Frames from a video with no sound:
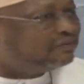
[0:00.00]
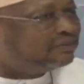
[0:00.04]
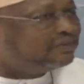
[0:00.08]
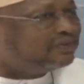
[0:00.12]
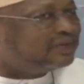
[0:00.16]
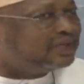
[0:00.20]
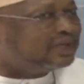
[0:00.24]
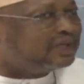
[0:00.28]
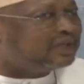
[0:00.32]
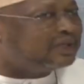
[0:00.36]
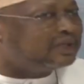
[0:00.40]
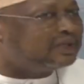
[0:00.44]

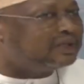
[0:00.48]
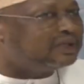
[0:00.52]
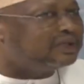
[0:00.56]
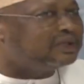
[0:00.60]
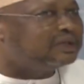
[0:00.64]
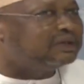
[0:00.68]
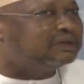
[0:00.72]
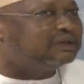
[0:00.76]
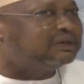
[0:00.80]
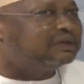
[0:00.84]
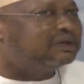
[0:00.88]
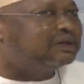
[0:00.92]
The
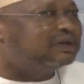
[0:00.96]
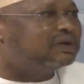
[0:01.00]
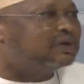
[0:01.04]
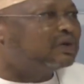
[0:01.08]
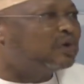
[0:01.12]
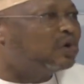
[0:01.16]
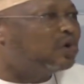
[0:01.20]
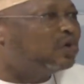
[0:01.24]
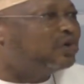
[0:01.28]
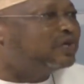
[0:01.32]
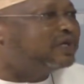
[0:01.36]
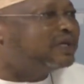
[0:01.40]

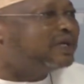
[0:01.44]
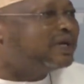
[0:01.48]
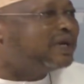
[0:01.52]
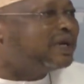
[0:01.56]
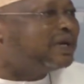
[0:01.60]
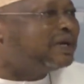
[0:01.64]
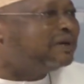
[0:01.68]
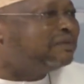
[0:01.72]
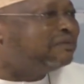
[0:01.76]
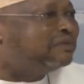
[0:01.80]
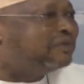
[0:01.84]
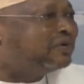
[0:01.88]
code
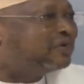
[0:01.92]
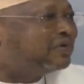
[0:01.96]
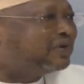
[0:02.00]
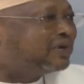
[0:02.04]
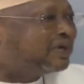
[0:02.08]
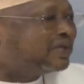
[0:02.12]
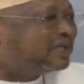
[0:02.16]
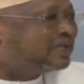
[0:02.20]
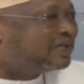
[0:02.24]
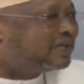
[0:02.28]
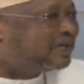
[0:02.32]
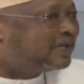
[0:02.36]
name or
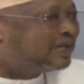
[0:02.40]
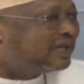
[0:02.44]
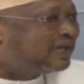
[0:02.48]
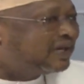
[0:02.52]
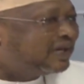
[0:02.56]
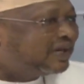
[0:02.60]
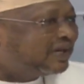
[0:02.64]
rather